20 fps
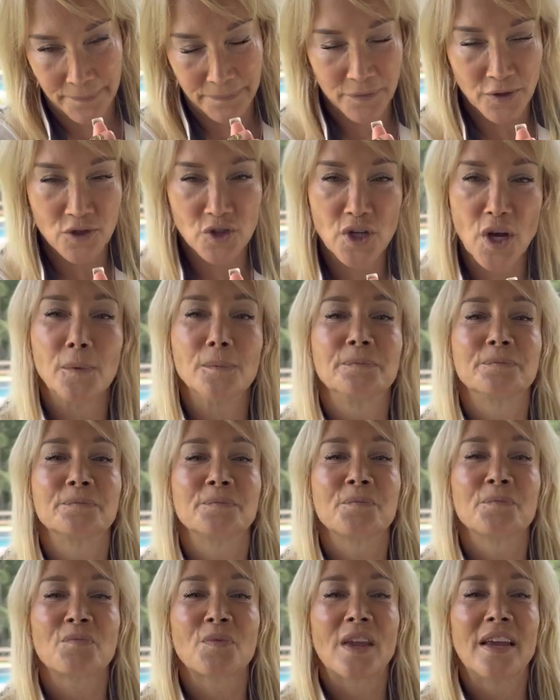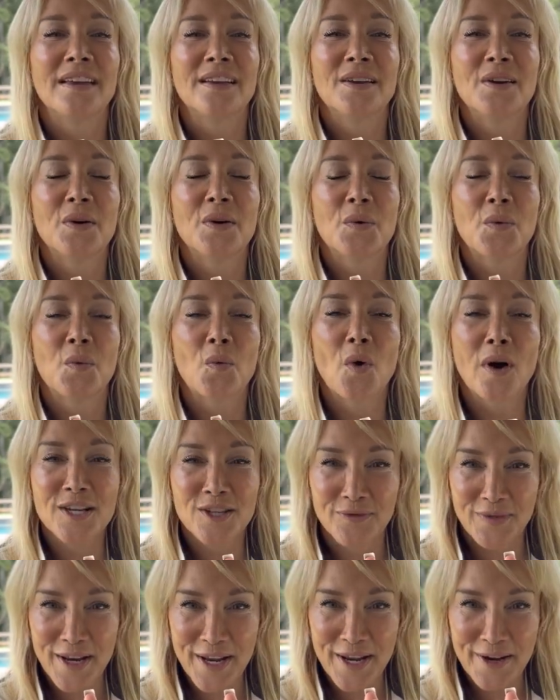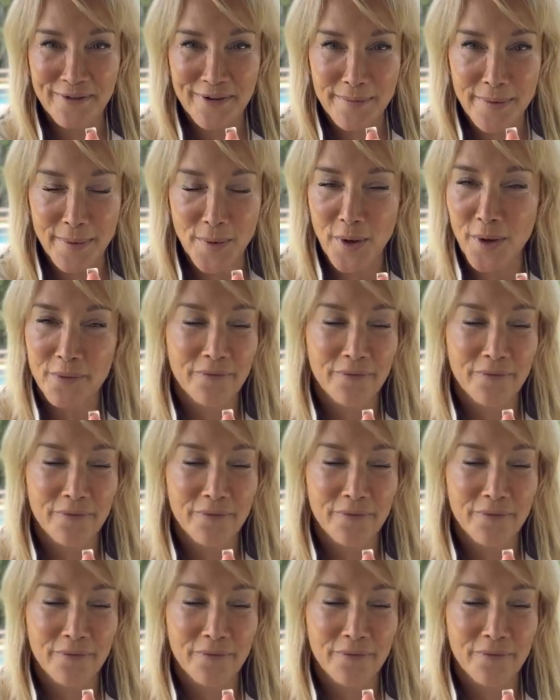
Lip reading: So, what is feeding from a bowl?